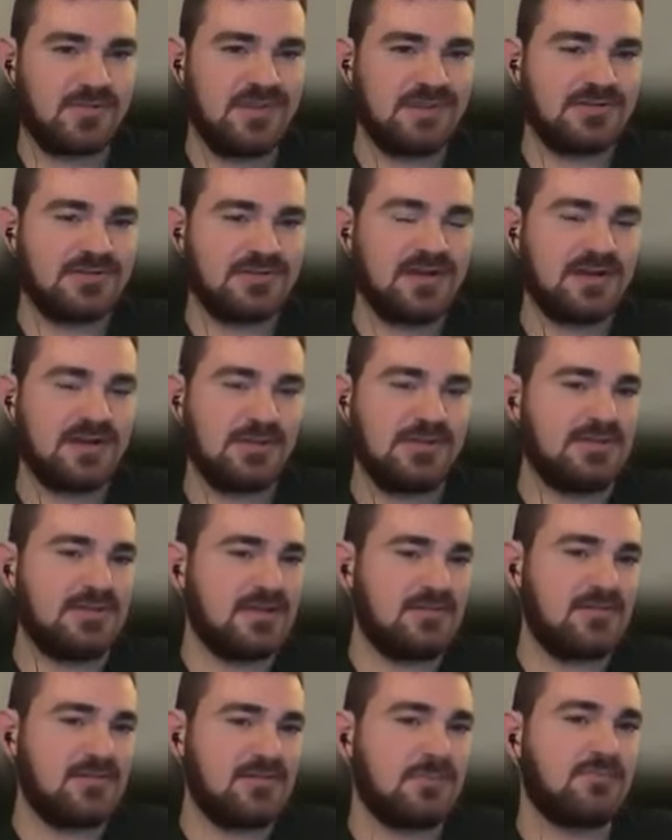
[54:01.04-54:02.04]
to be entirely
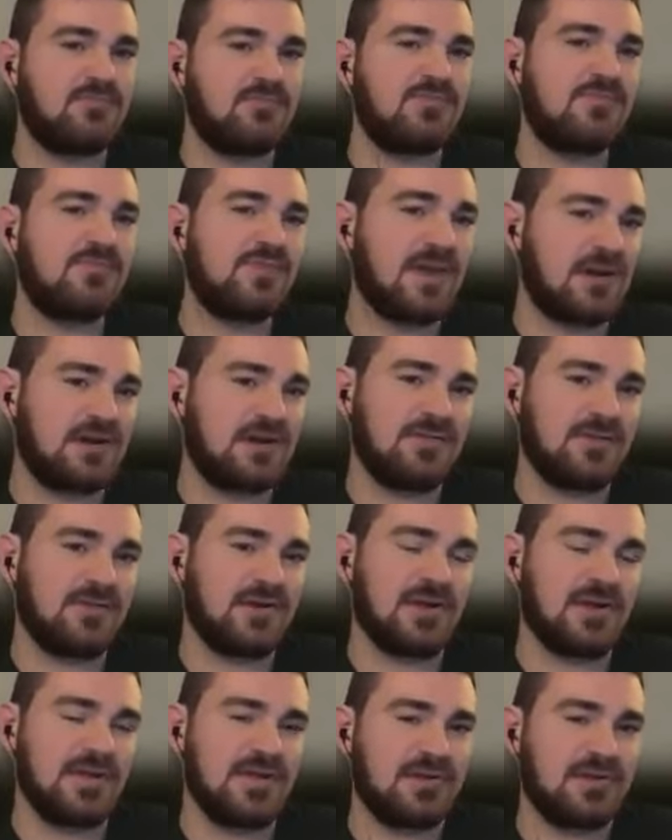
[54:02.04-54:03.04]
different? I'm very,
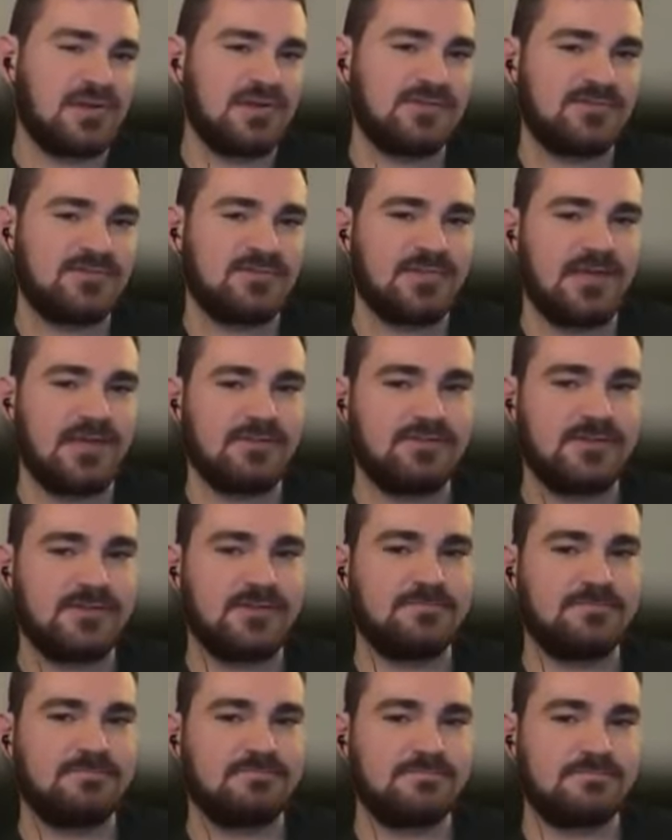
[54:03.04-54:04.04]
very curious for that
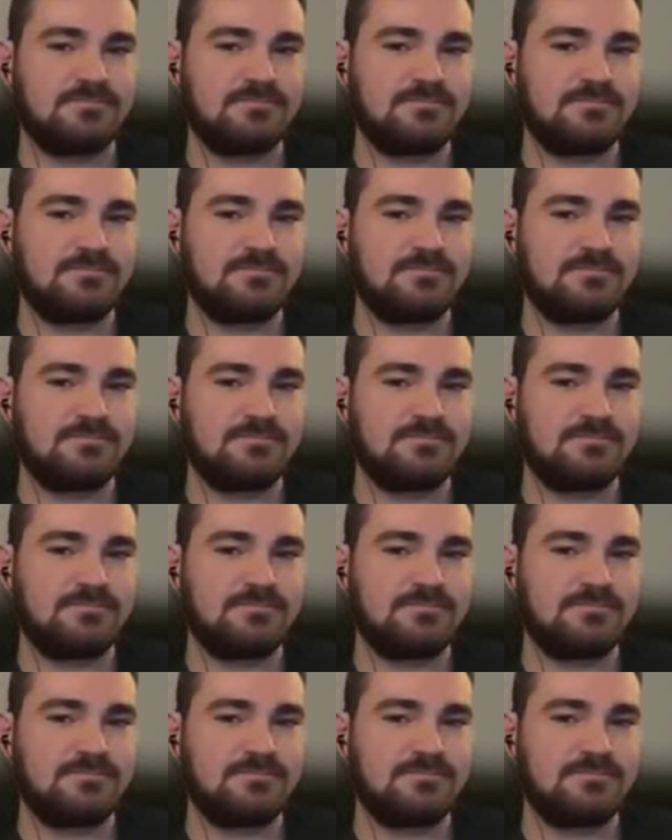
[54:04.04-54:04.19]
film.